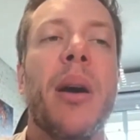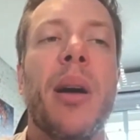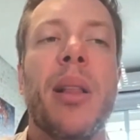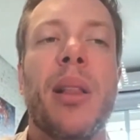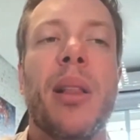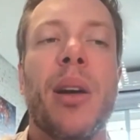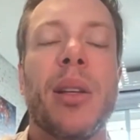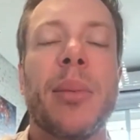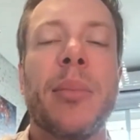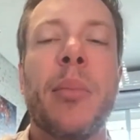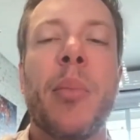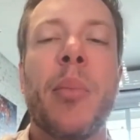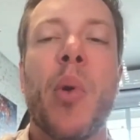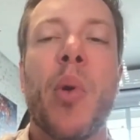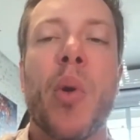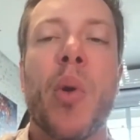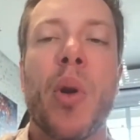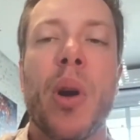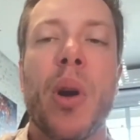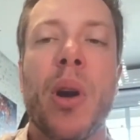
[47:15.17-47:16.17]
a lot
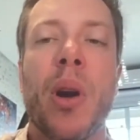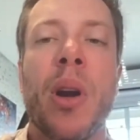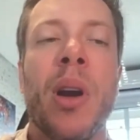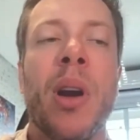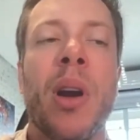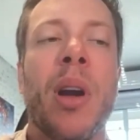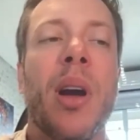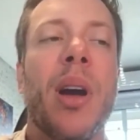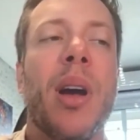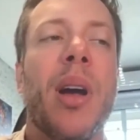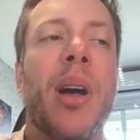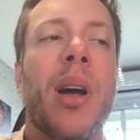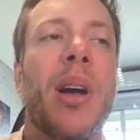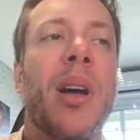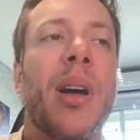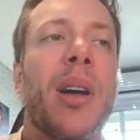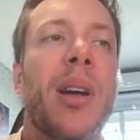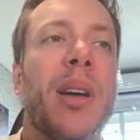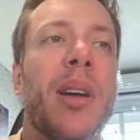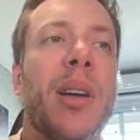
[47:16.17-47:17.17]
more
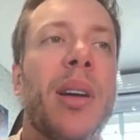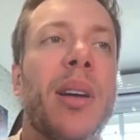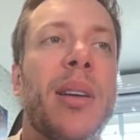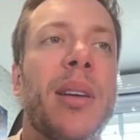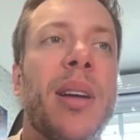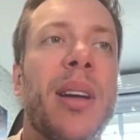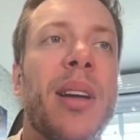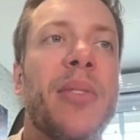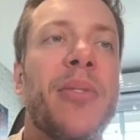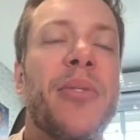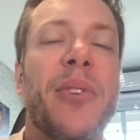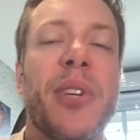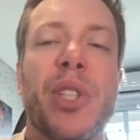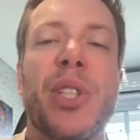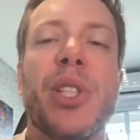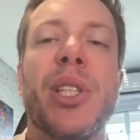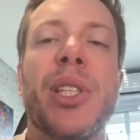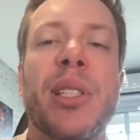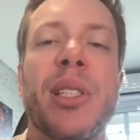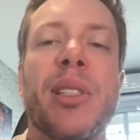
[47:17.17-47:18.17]

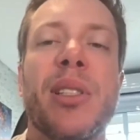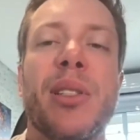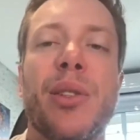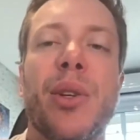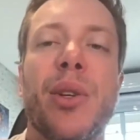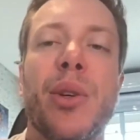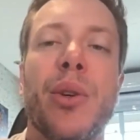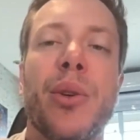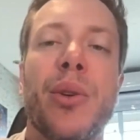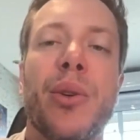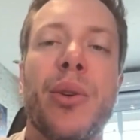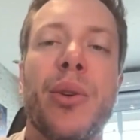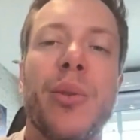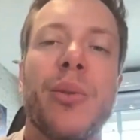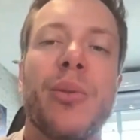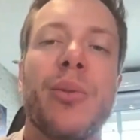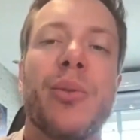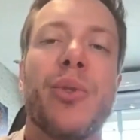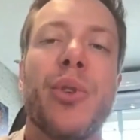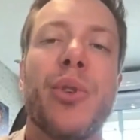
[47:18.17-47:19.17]
efficient
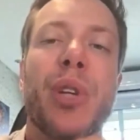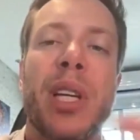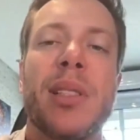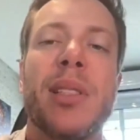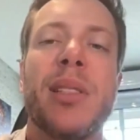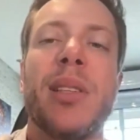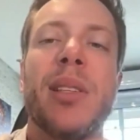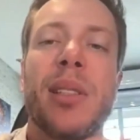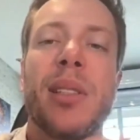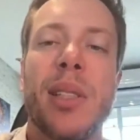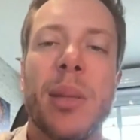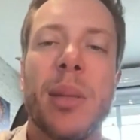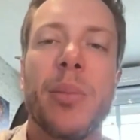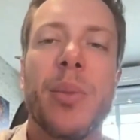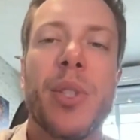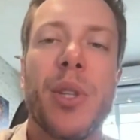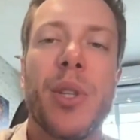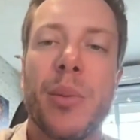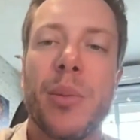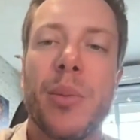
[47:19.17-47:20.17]
to treat the
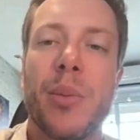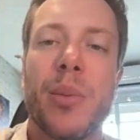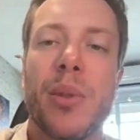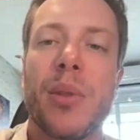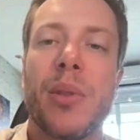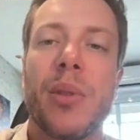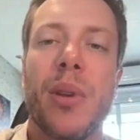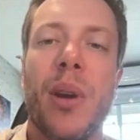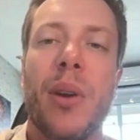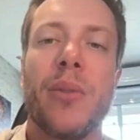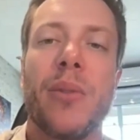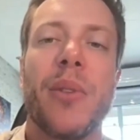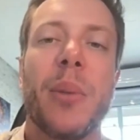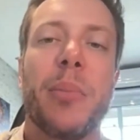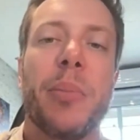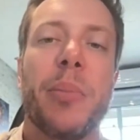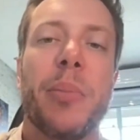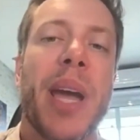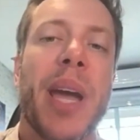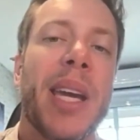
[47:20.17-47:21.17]
symptoms of
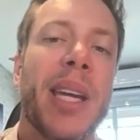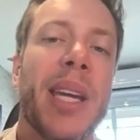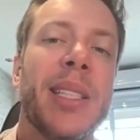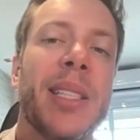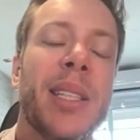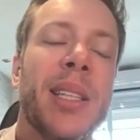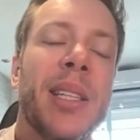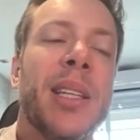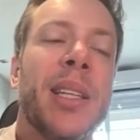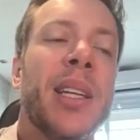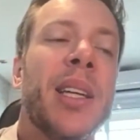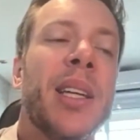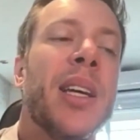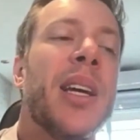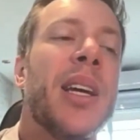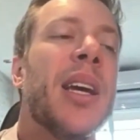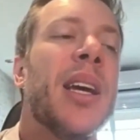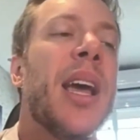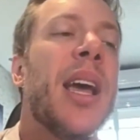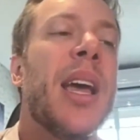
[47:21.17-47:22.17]
the pain,
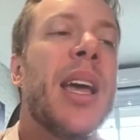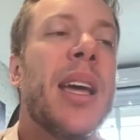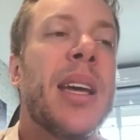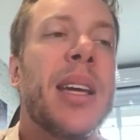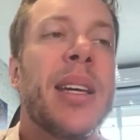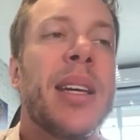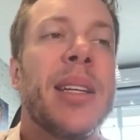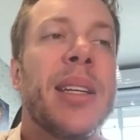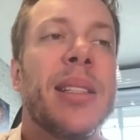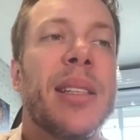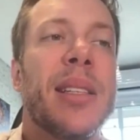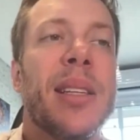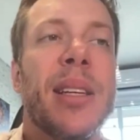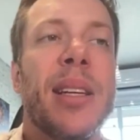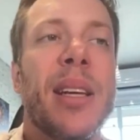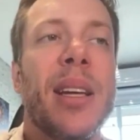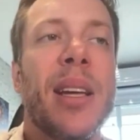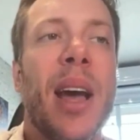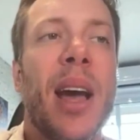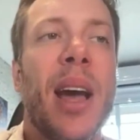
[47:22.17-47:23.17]
and
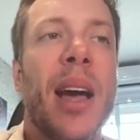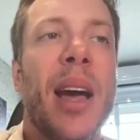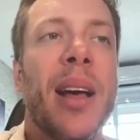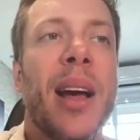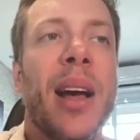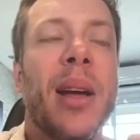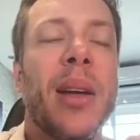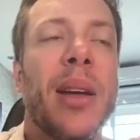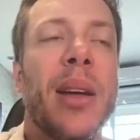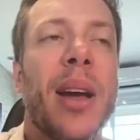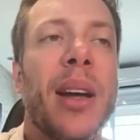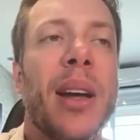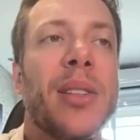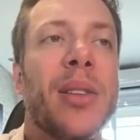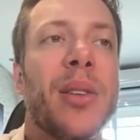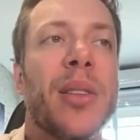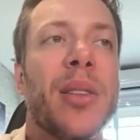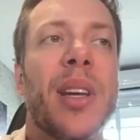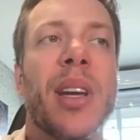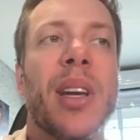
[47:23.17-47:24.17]
I
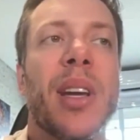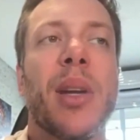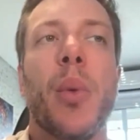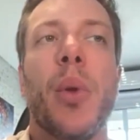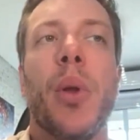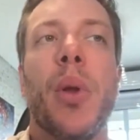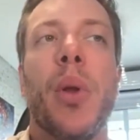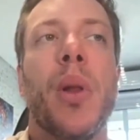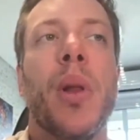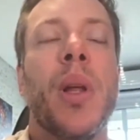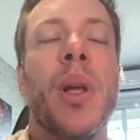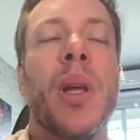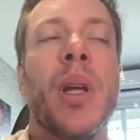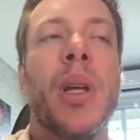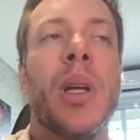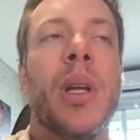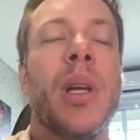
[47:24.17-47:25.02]
don't think it will